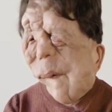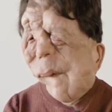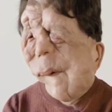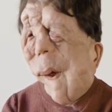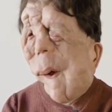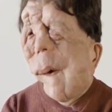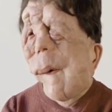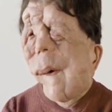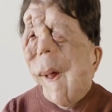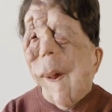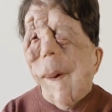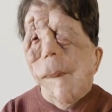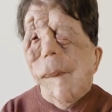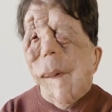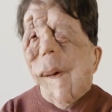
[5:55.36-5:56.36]

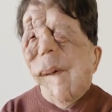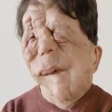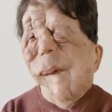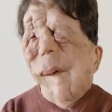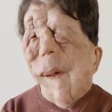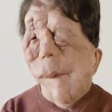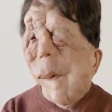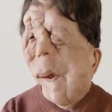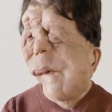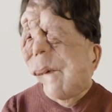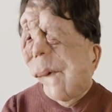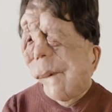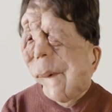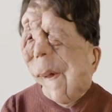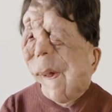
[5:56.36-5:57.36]
So slow
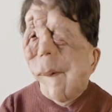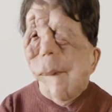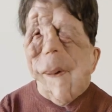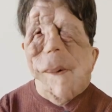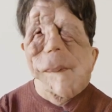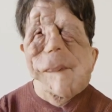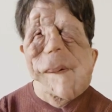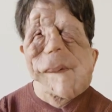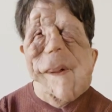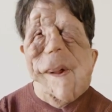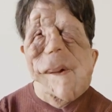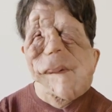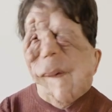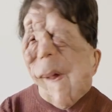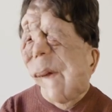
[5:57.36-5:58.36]
motion black and white
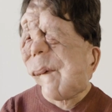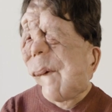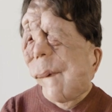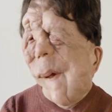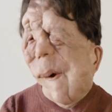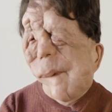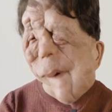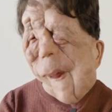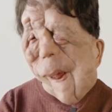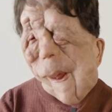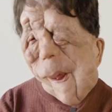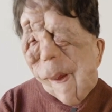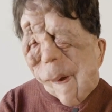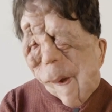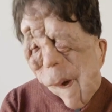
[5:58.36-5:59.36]
footage, that's a red
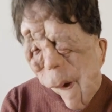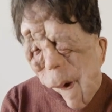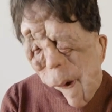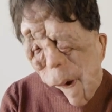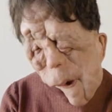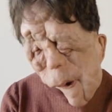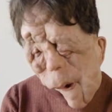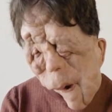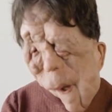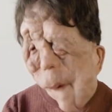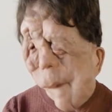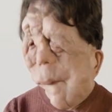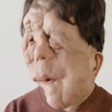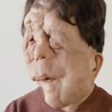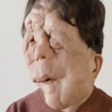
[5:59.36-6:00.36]
flag.
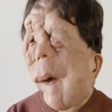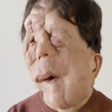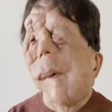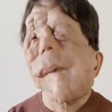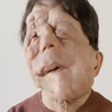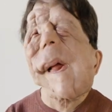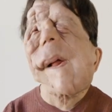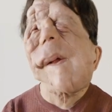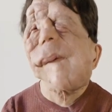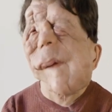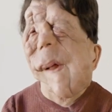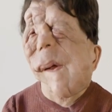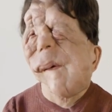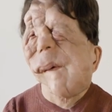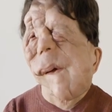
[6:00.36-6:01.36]
Coldplay
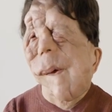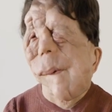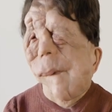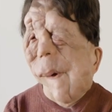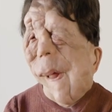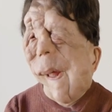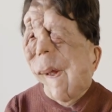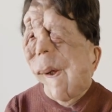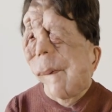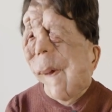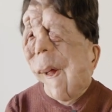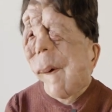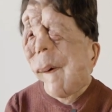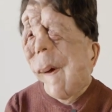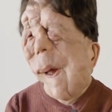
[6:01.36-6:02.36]
Fix You playing in the
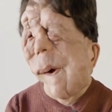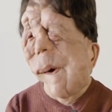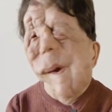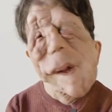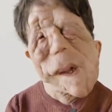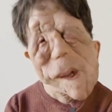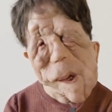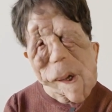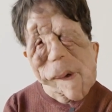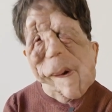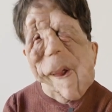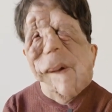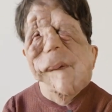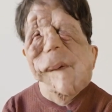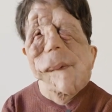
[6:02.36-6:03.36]
background,
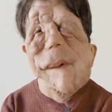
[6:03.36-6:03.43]
that's a